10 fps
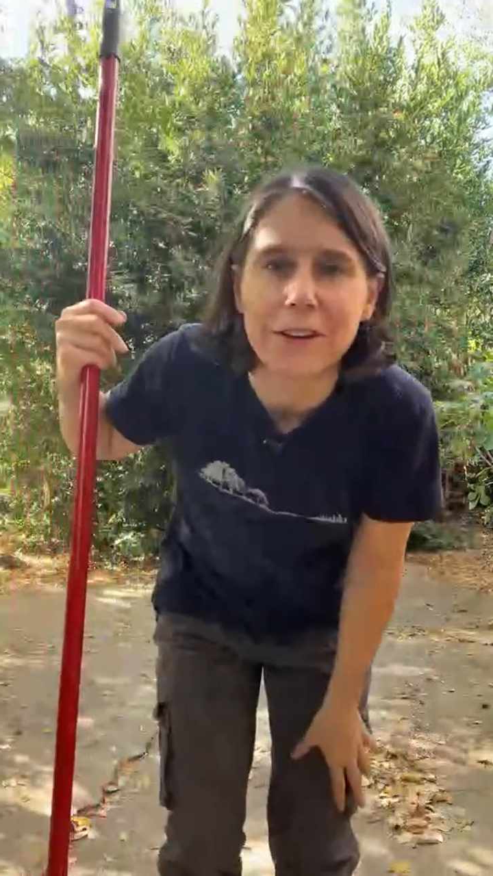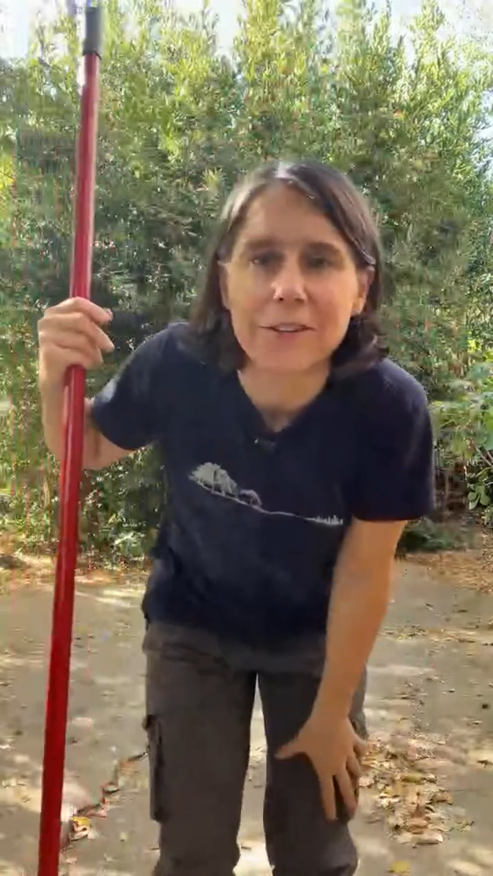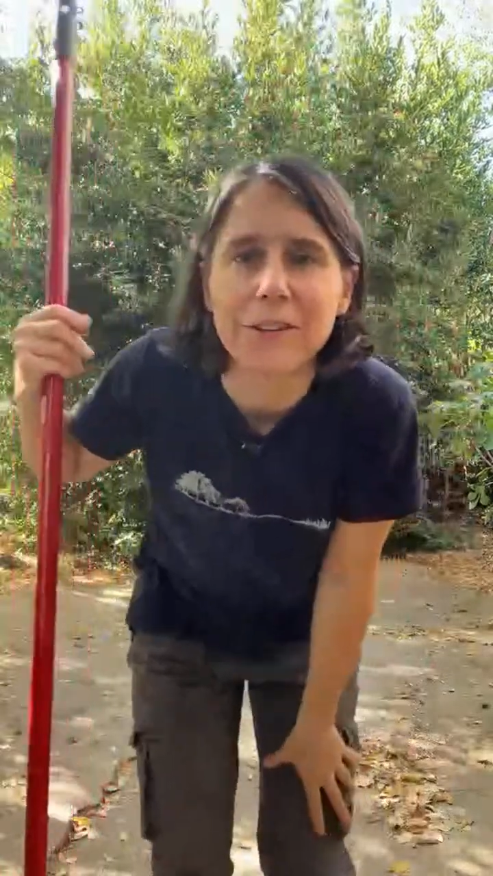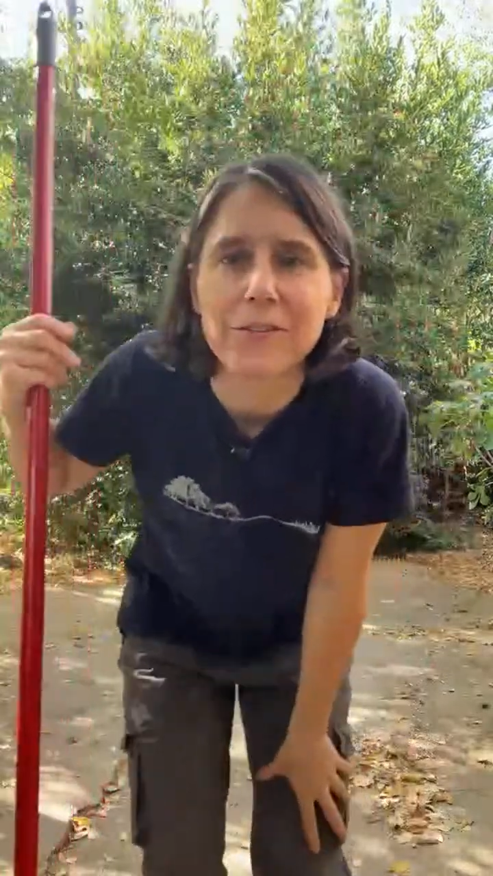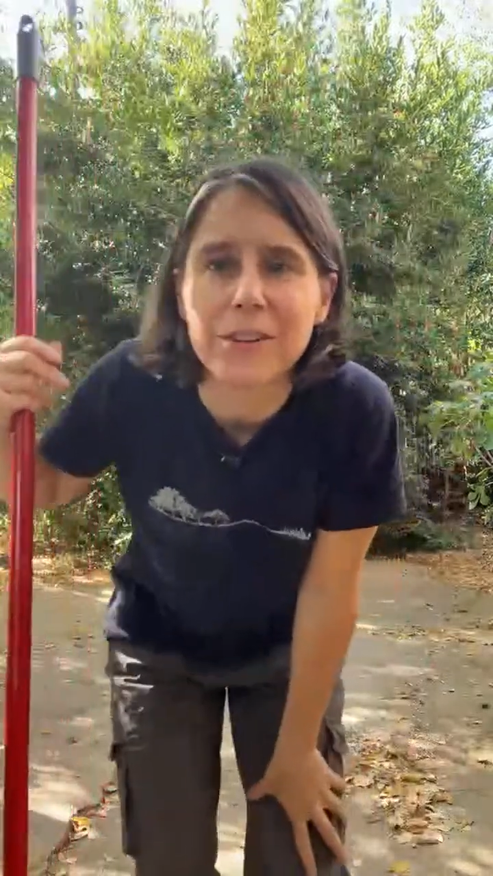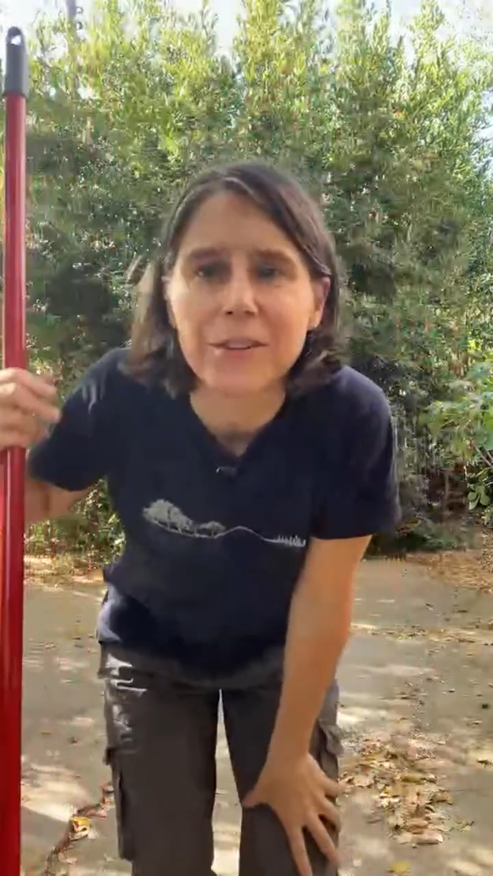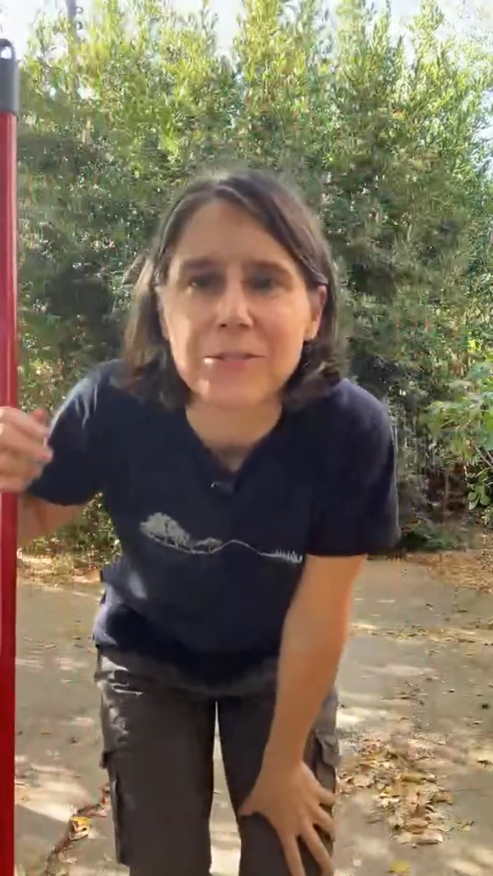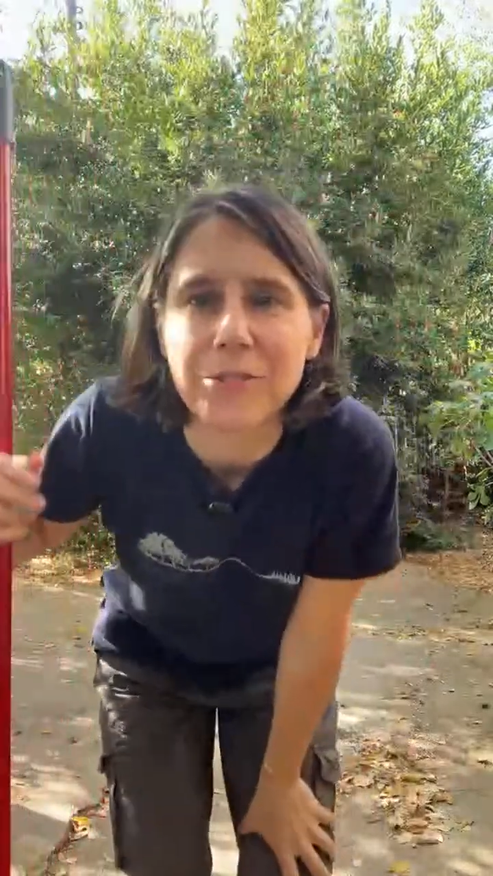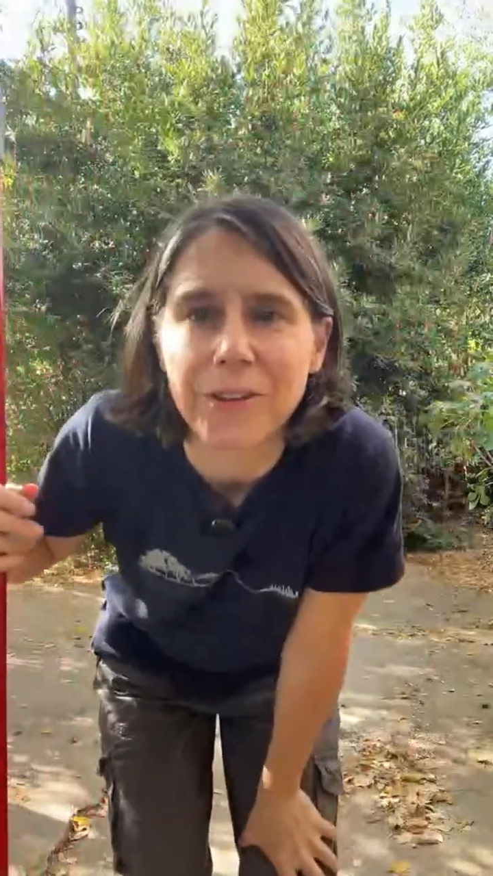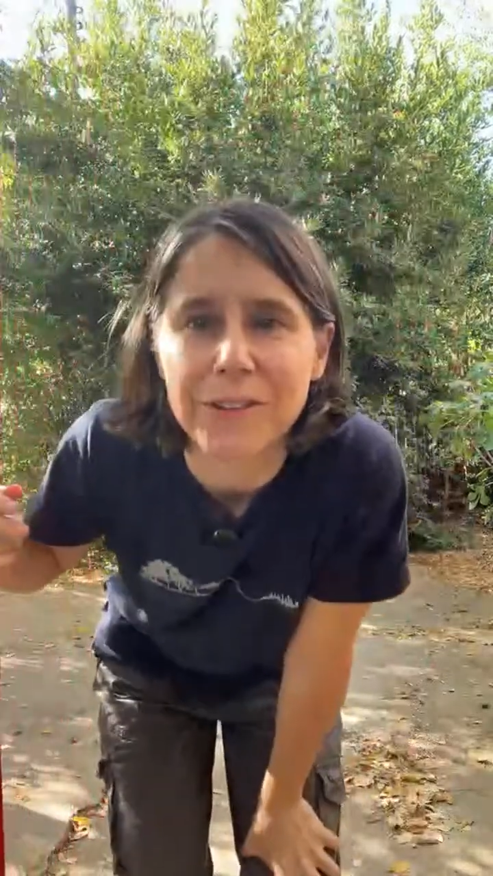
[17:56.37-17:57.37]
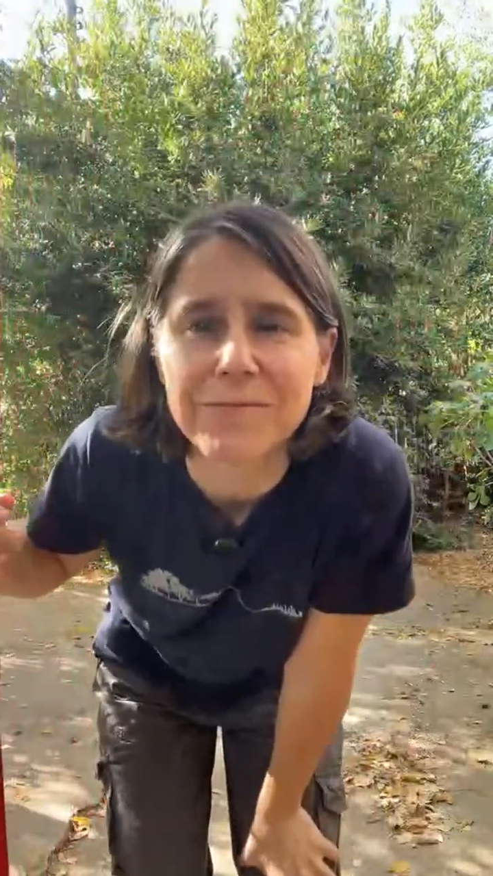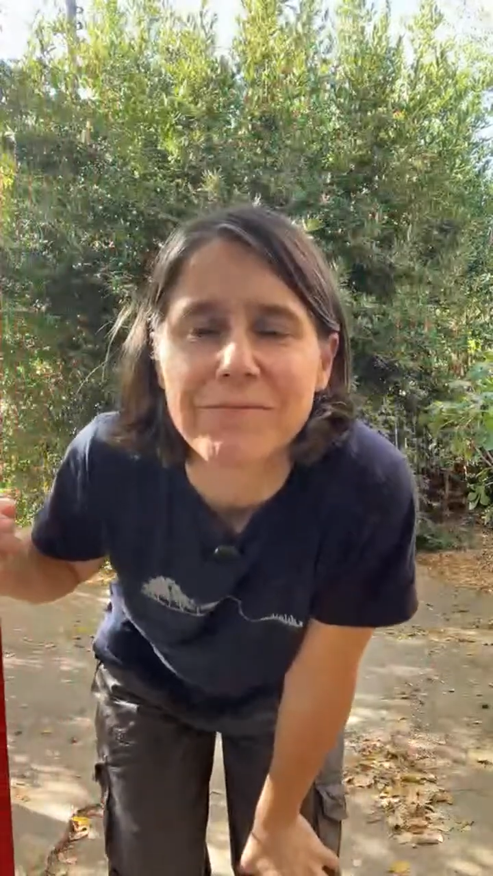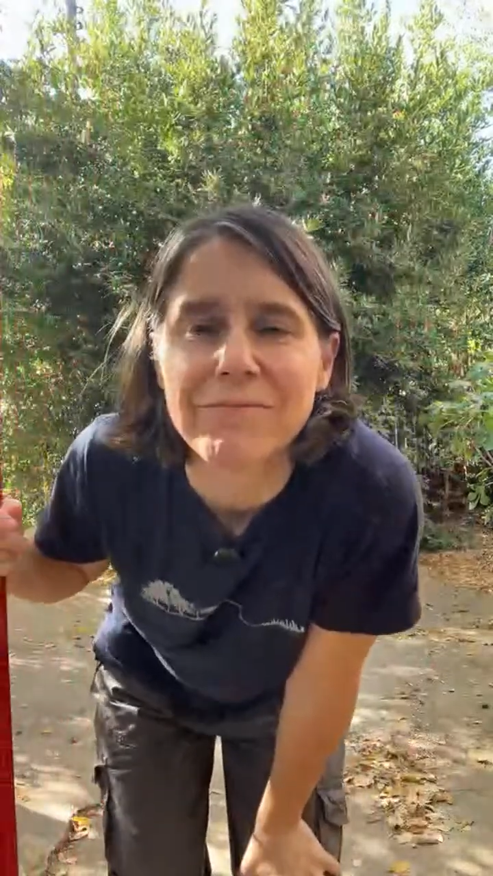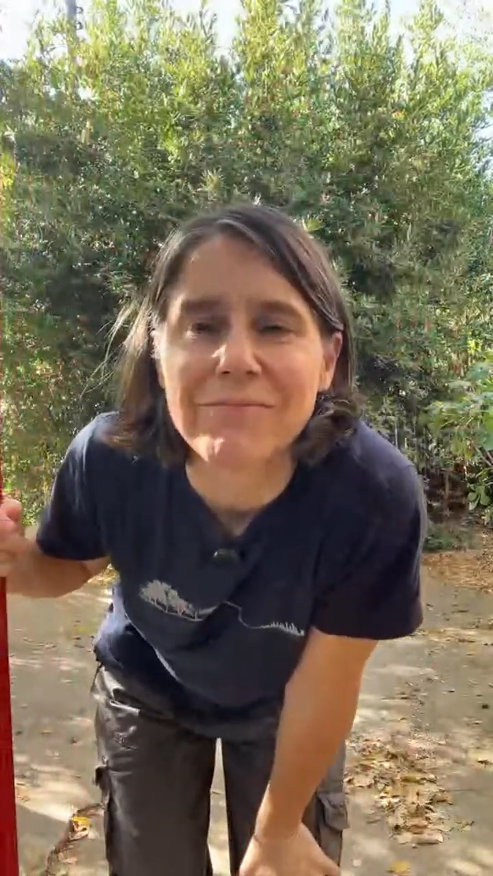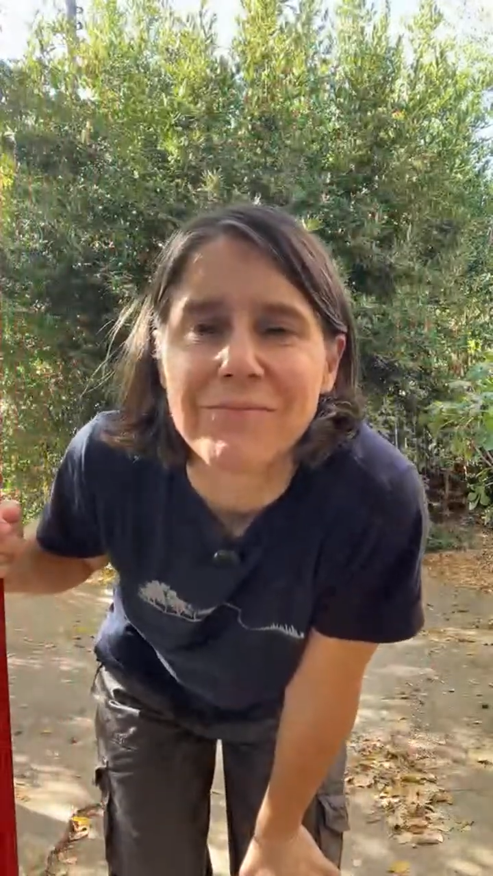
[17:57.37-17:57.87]
activities, right?
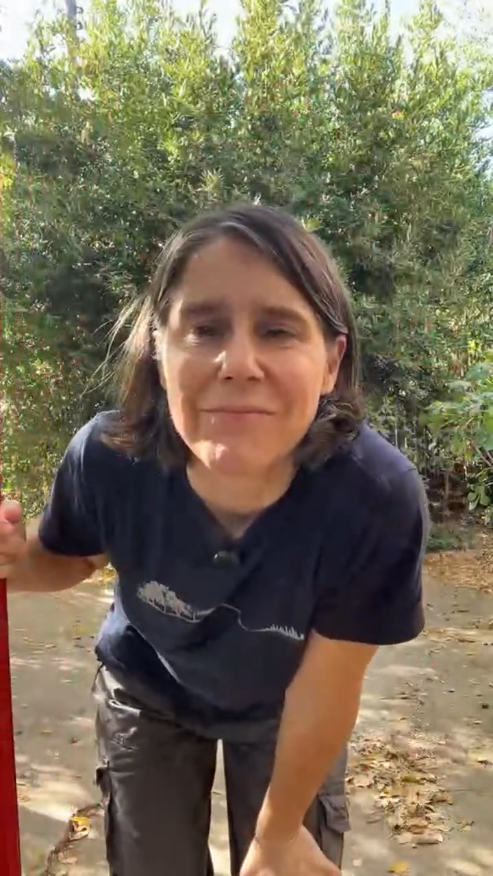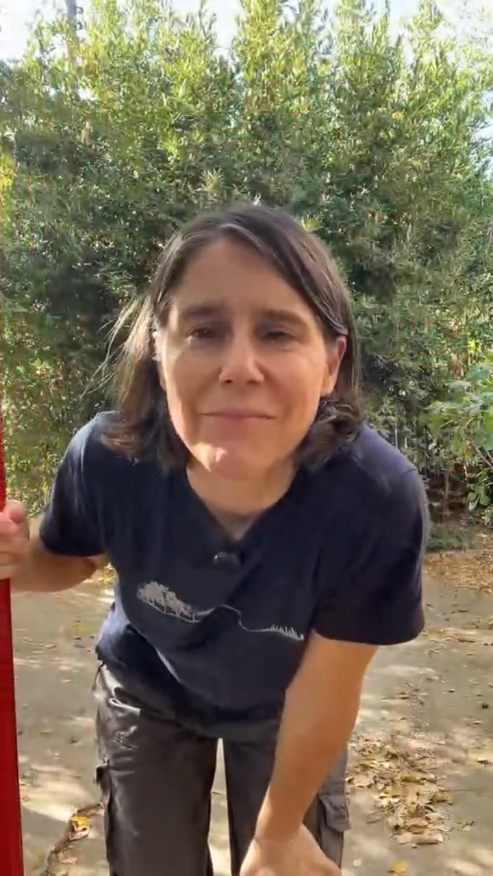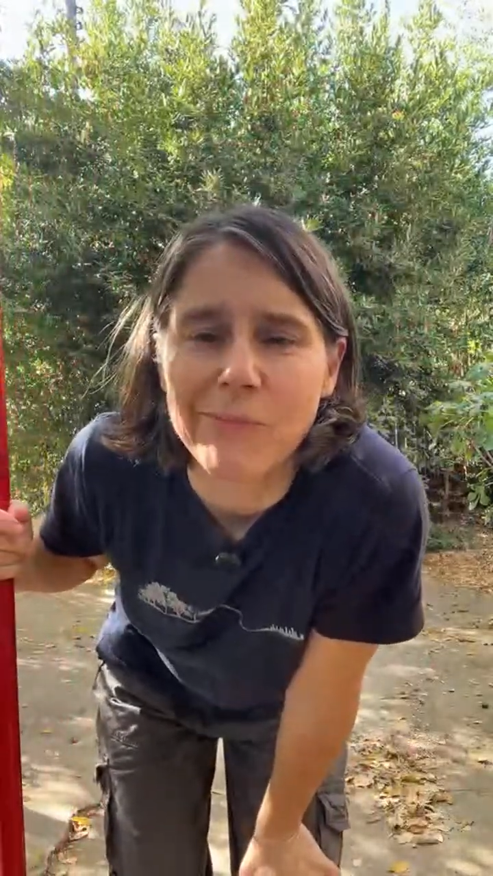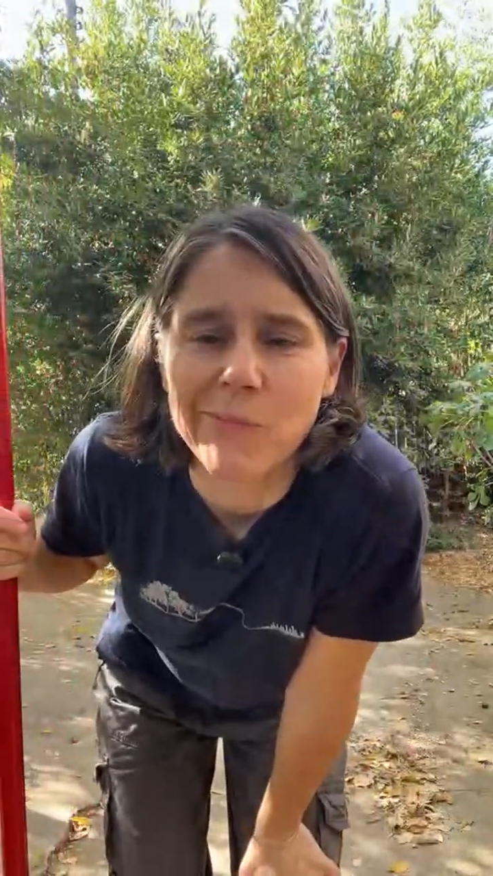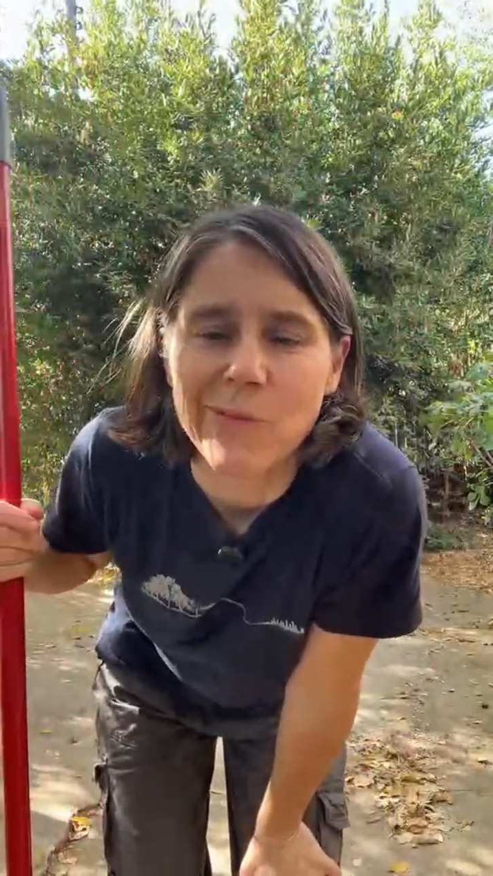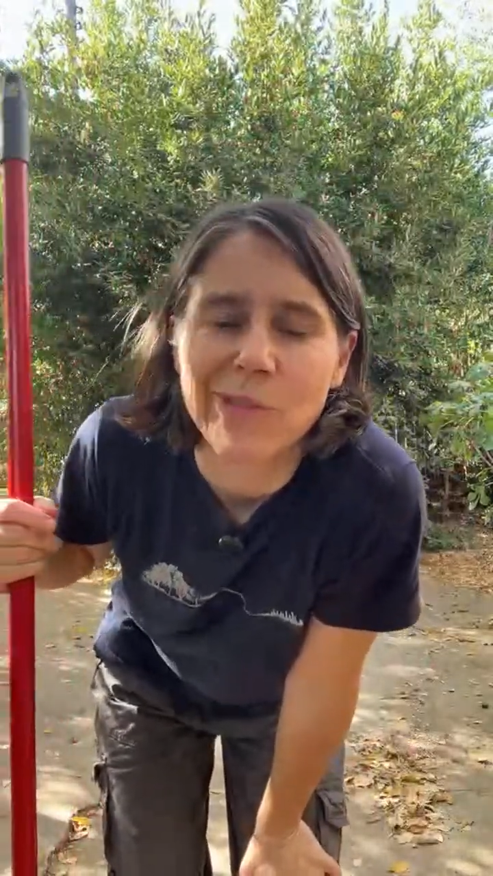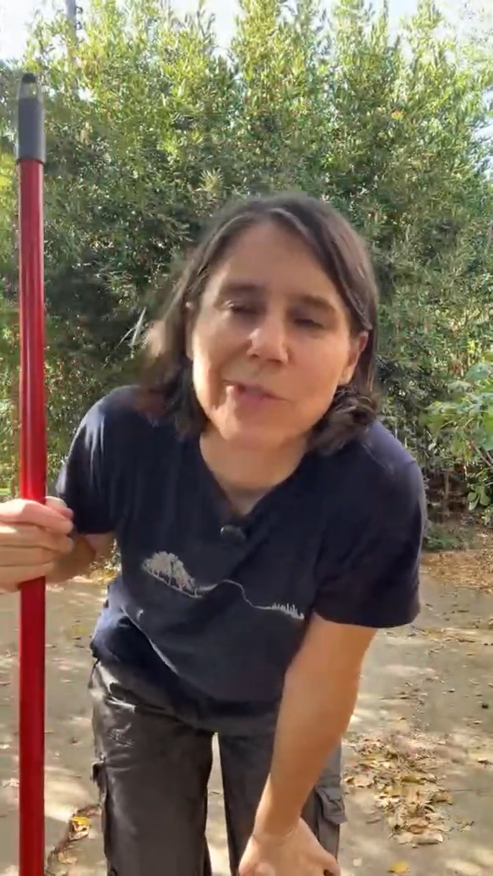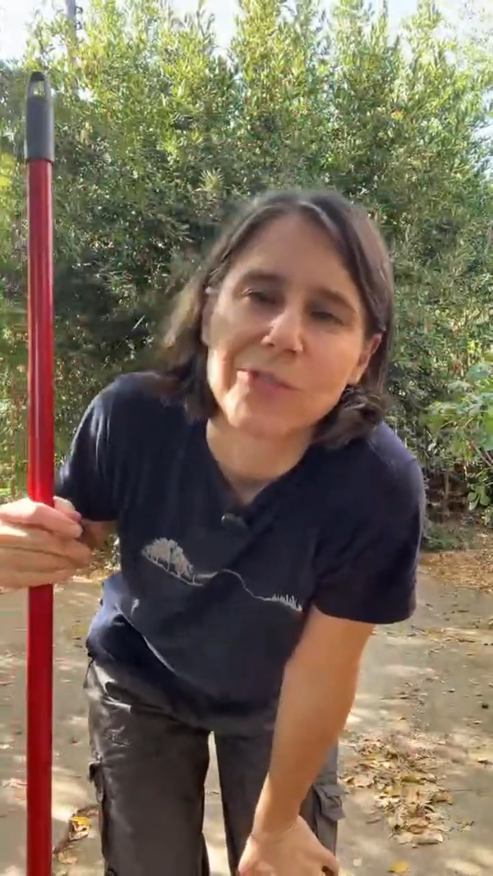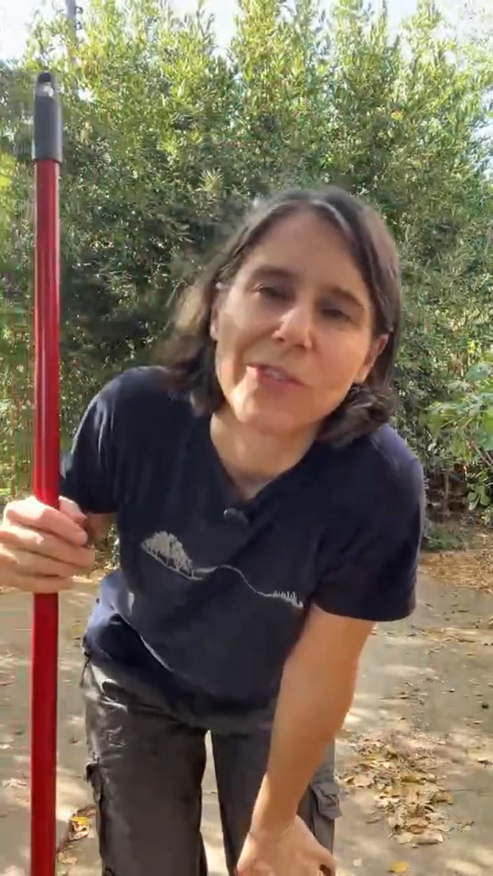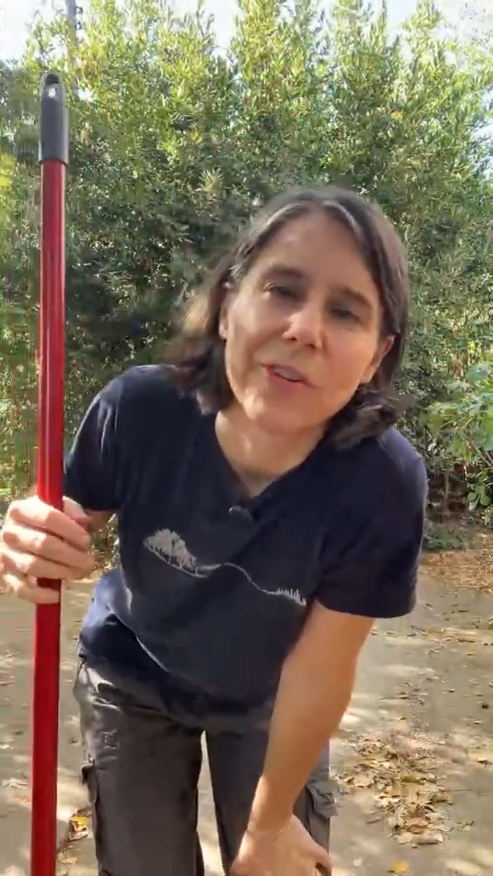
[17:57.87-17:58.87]
So